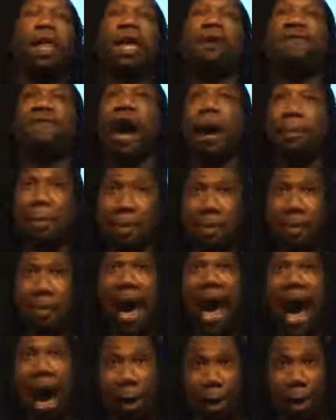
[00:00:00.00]
if I'm in
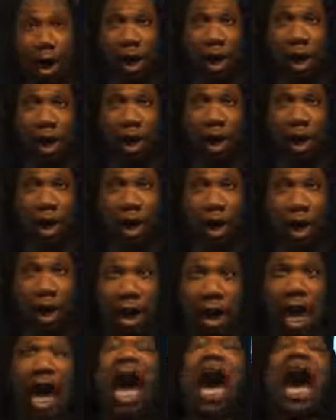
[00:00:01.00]
power,
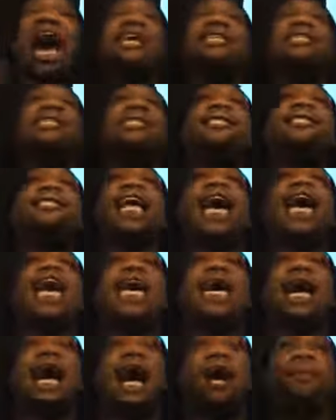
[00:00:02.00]
I
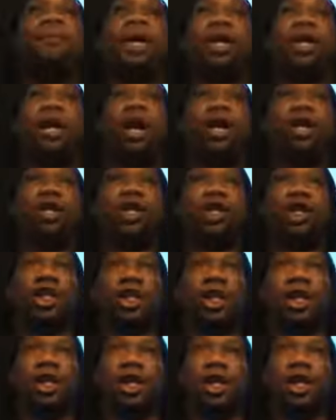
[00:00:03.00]
say I'm a
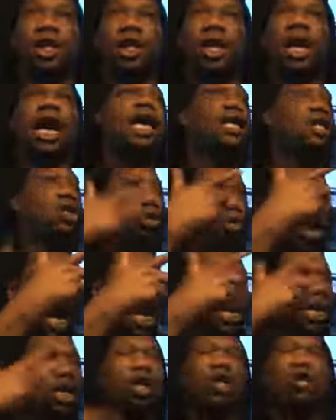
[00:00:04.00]
culture, and you
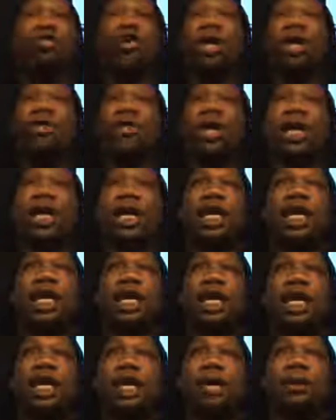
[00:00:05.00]
got to agree with it.
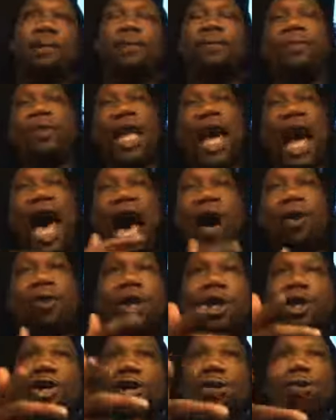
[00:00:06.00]
How
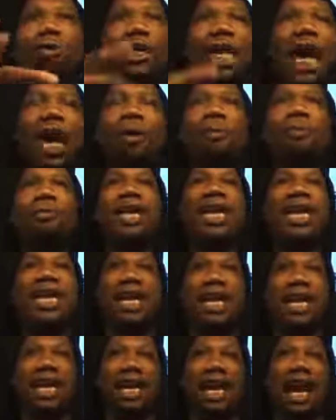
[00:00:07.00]
can you tell
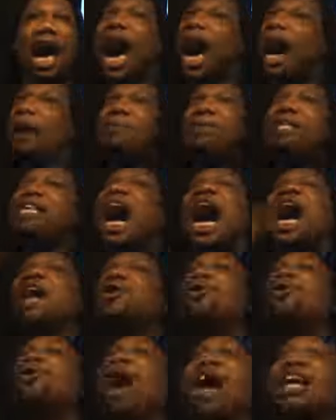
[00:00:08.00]
me I'm not
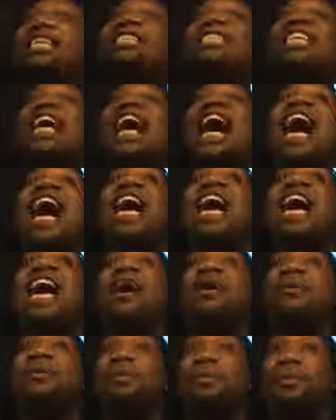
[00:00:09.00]
who I say I
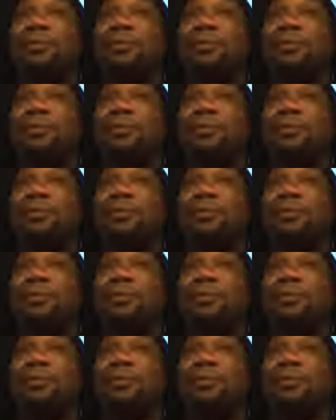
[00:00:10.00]
am?